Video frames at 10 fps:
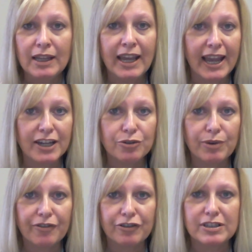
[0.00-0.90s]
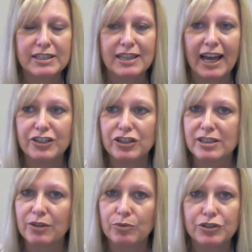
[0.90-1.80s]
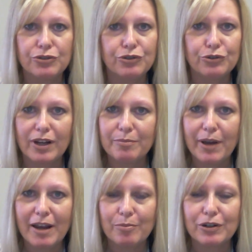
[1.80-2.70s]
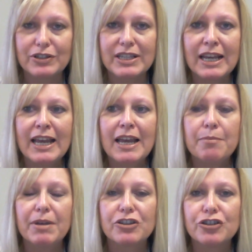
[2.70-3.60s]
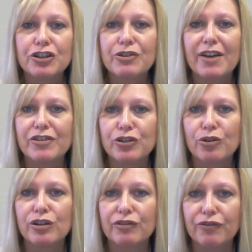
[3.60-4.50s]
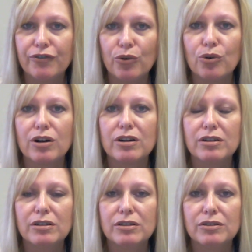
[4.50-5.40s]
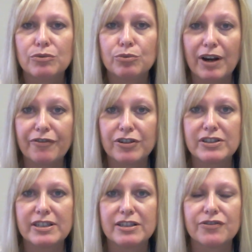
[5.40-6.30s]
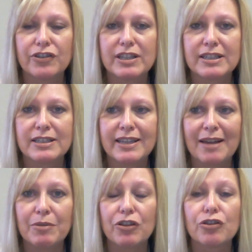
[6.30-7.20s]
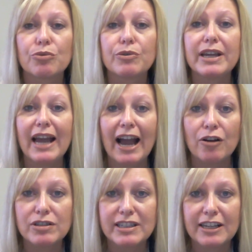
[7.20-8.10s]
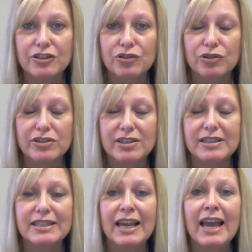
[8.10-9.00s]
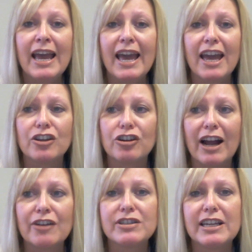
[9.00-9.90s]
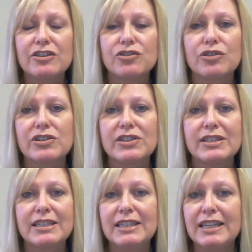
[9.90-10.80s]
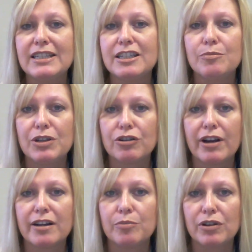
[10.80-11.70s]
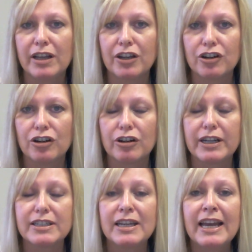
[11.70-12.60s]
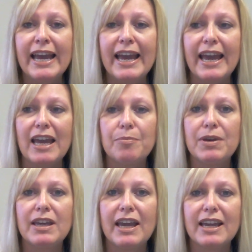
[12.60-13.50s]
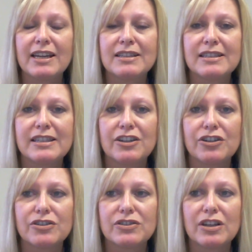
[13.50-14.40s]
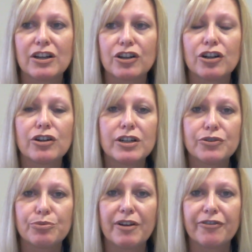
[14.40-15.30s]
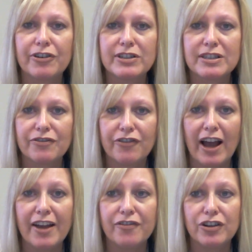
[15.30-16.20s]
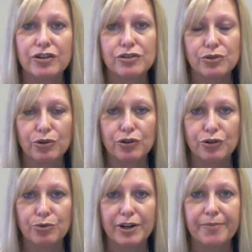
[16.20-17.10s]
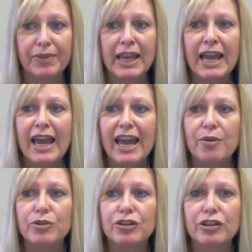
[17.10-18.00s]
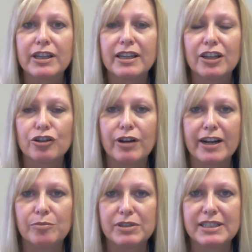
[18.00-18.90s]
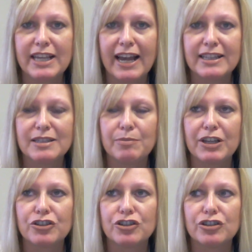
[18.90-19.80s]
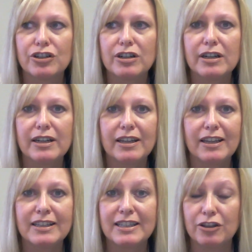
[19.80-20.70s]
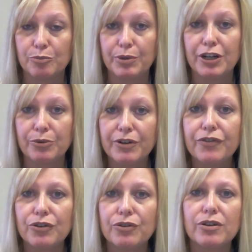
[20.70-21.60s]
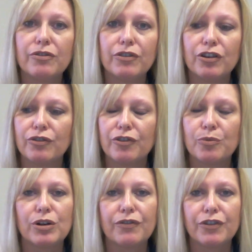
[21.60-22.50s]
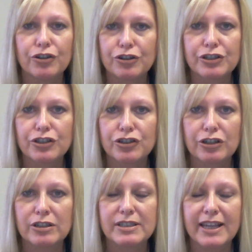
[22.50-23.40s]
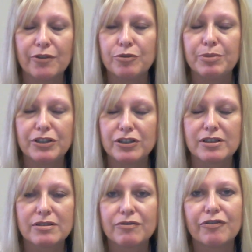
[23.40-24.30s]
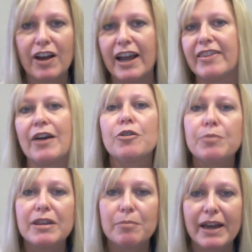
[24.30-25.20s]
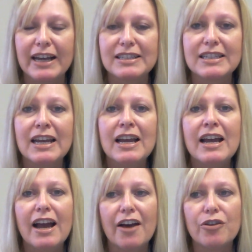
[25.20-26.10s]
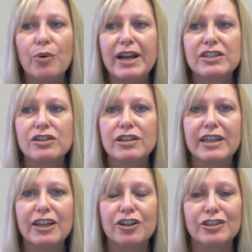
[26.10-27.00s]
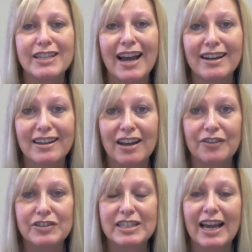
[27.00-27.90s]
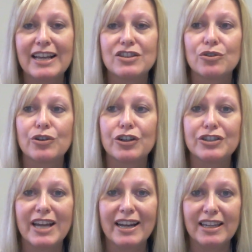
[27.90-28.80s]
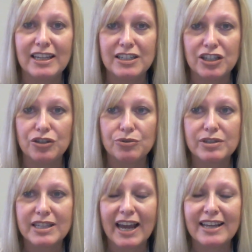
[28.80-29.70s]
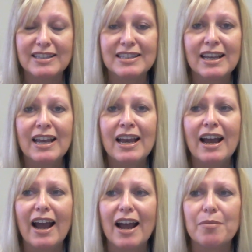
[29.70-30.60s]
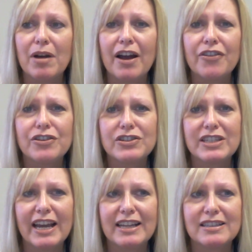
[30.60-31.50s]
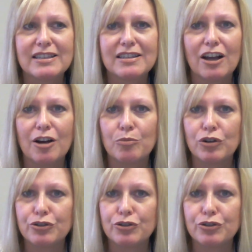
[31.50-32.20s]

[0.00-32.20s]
and a reference slide just like what you do on papers. Make sure you have a total of 4 references for this assignment, 3 outside sources, and your outside sources need to be credible and current. APA considers a current reference 5 years or newer. And when you're looking at credible sites, make sure it's either peer-reviewed, you know, from one of your nursing journals. That would be just fine. That would be the best. Otherwise, look at your .gov sites or your .edu sites. Other sites are more